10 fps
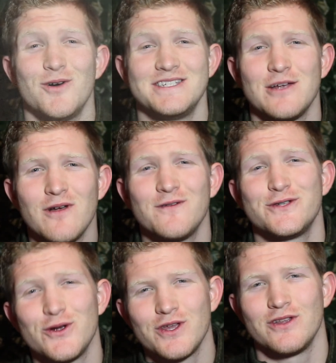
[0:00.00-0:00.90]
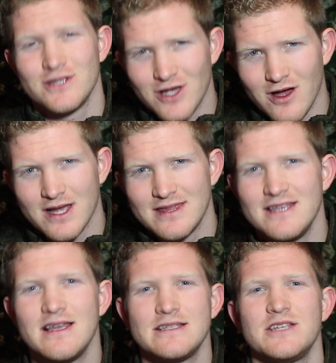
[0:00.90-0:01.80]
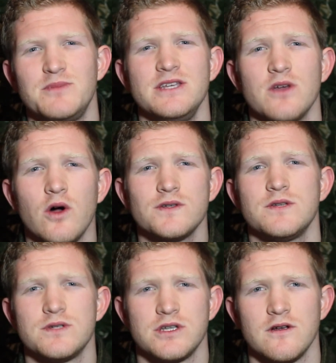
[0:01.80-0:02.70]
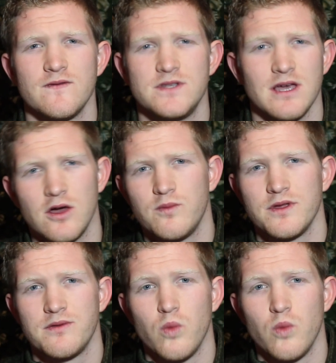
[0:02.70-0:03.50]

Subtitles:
as I referenced earlier in the talk, these SSPs also serve to help with